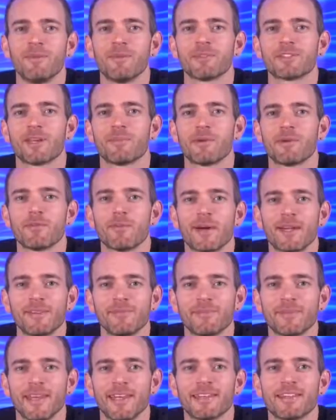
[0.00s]
what's up everybody?
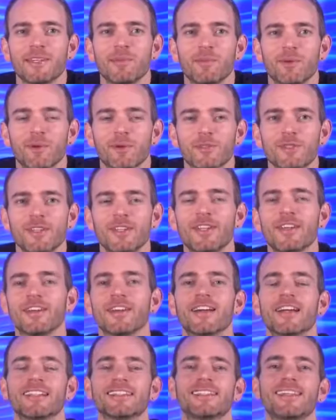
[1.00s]
Anthony Morrison here,
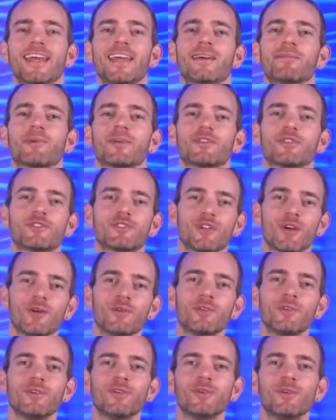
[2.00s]
and today I'm going to show
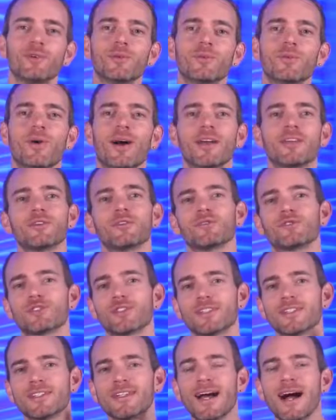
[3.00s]
you why you
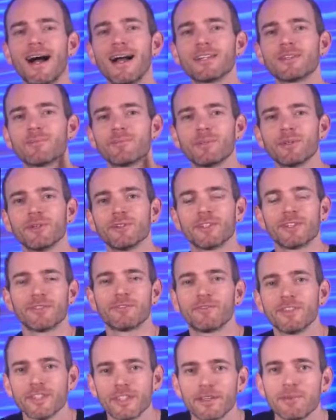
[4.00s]
should not build an
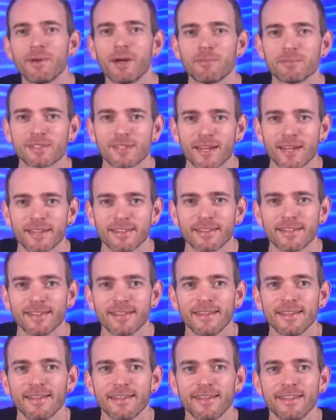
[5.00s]
affiliate website.
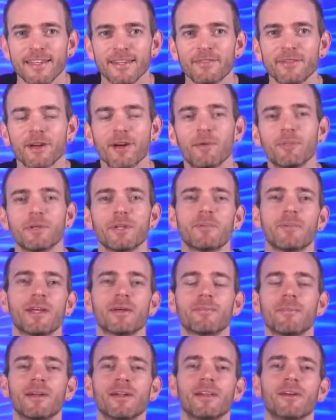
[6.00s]
If you're hoping to
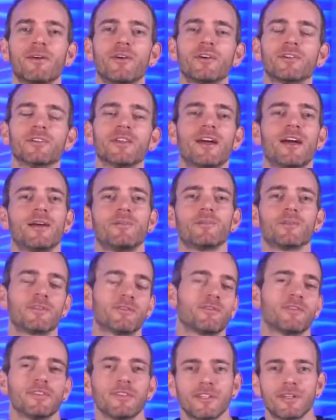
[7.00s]
make money online with
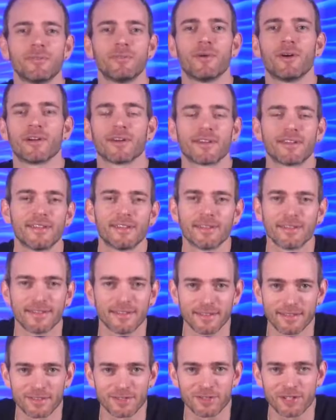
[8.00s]
affiliate marketing
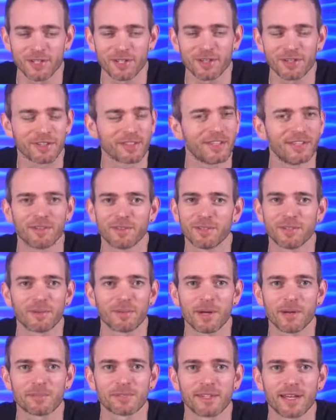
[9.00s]
this year, you don't need a
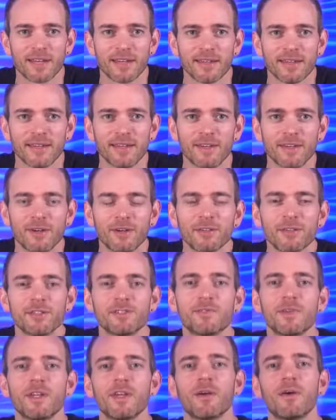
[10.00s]
website. On
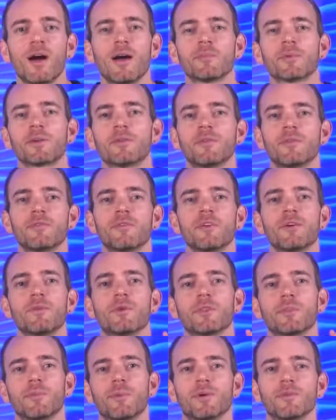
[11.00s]
this video, I'm going to reveal what